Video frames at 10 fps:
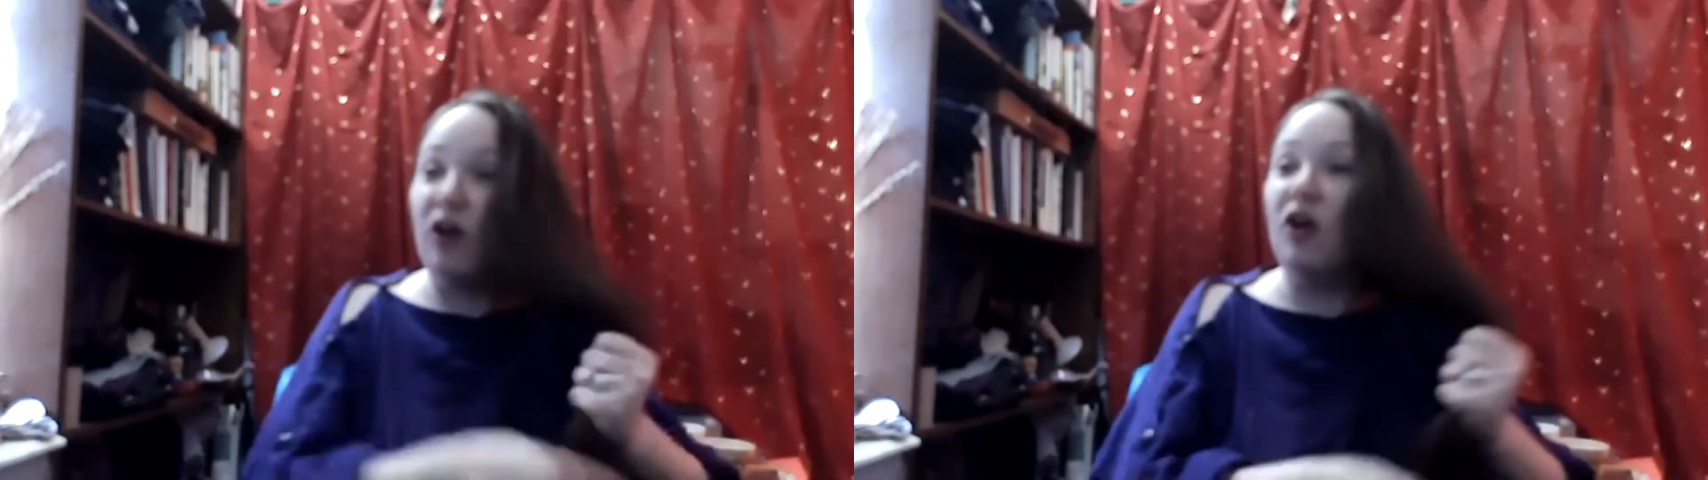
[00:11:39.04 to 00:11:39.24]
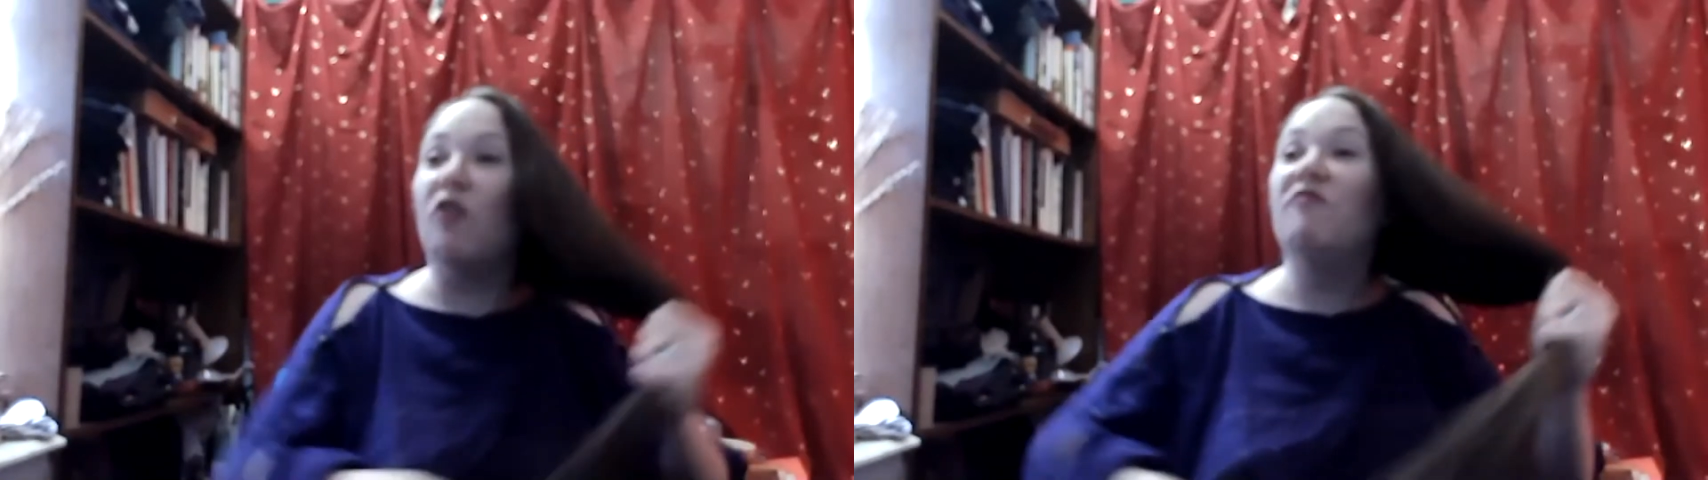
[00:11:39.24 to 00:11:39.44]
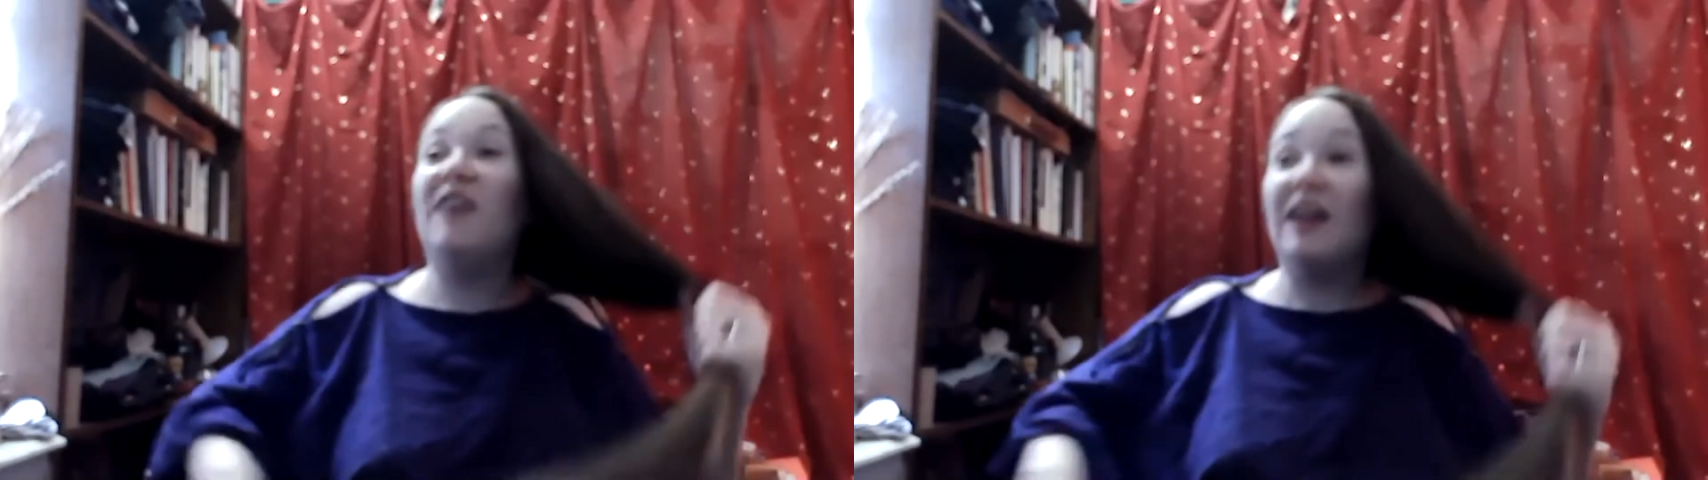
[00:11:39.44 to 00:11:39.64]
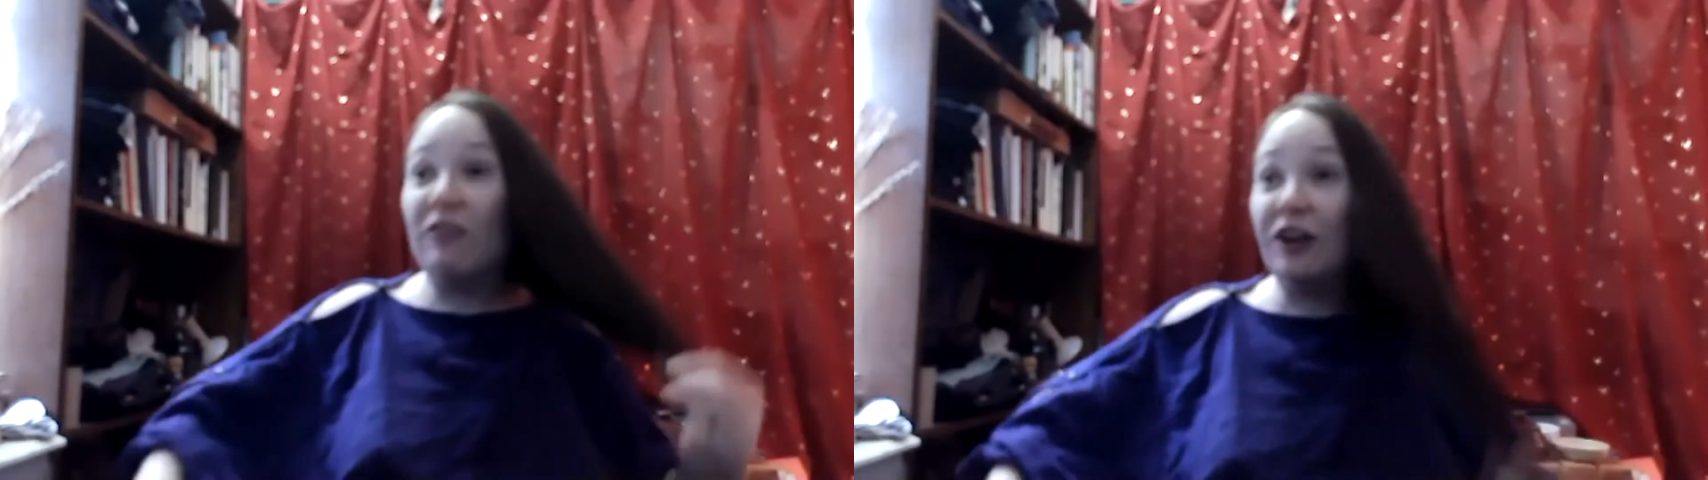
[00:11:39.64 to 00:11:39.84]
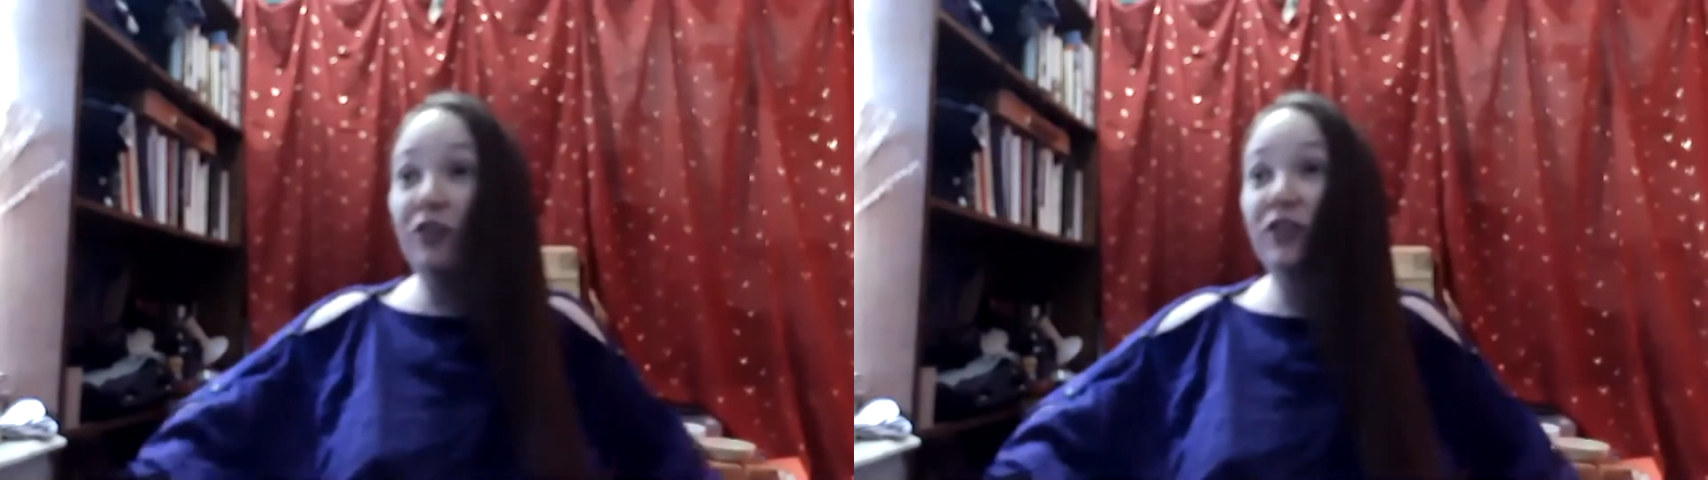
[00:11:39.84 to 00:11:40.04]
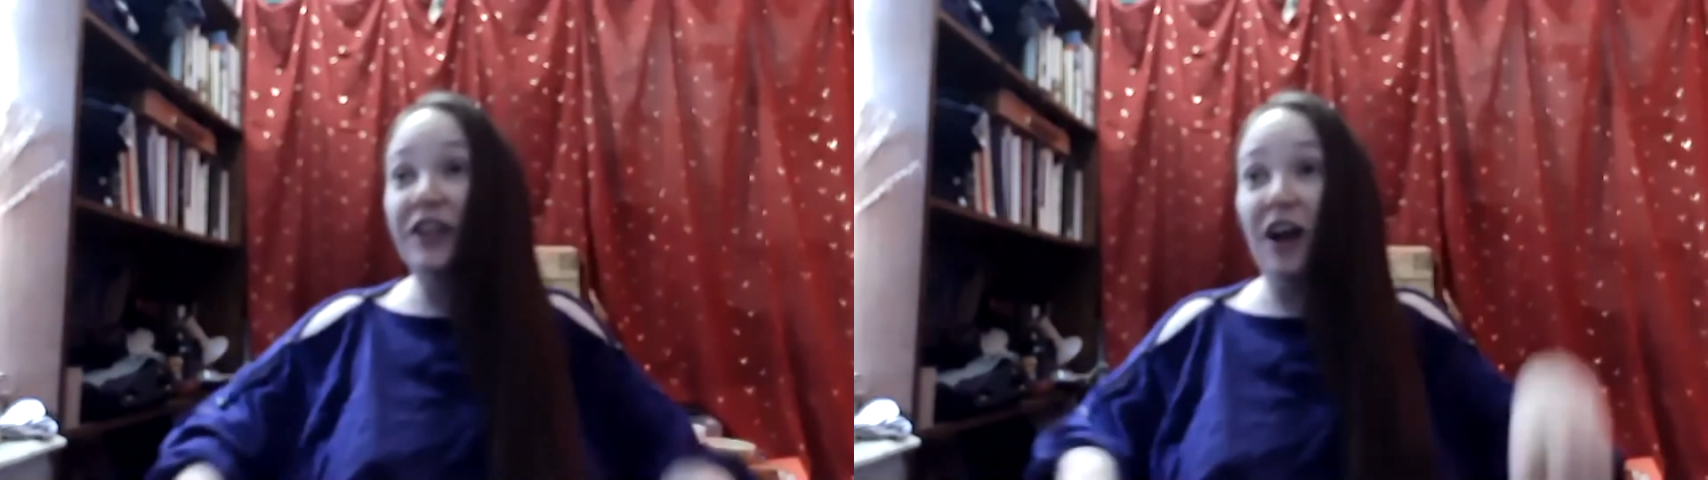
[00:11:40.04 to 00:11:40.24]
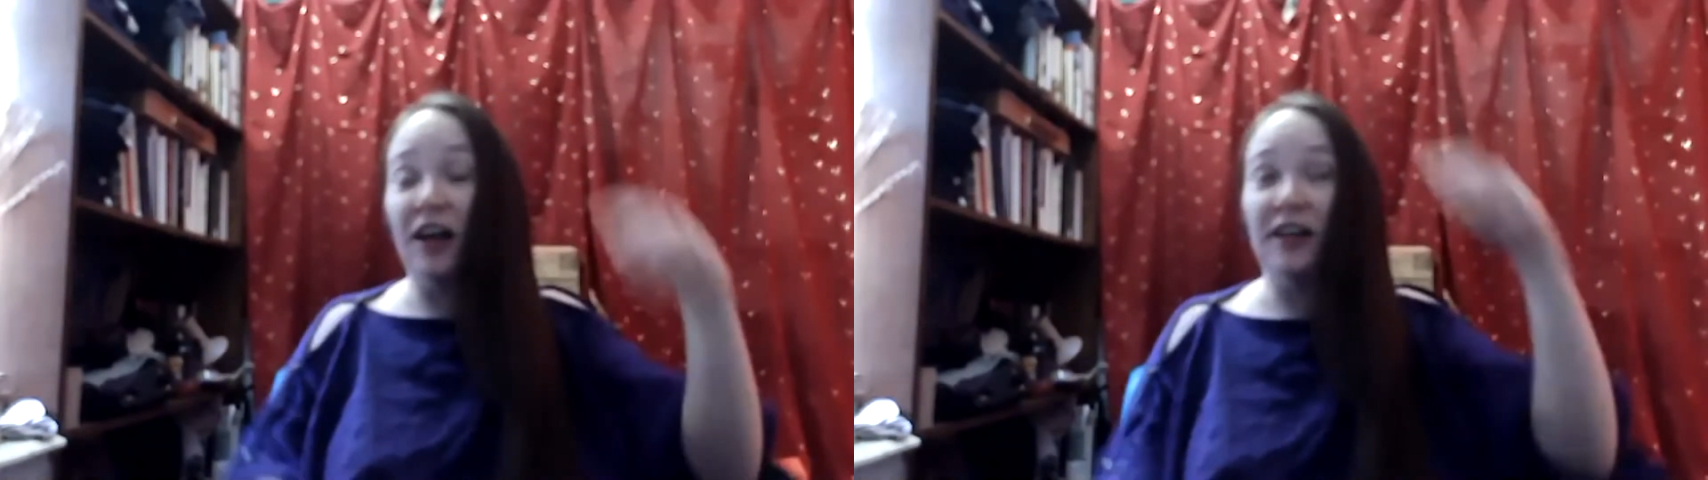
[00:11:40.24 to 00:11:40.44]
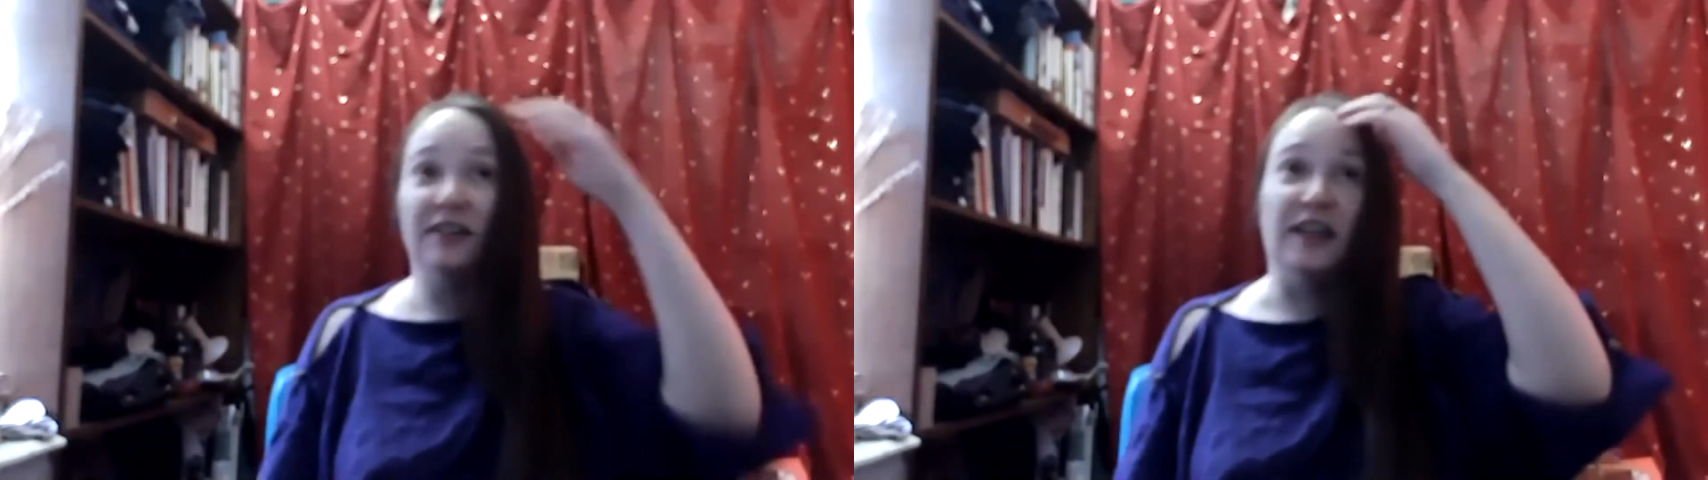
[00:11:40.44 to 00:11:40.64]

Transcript: Very early on,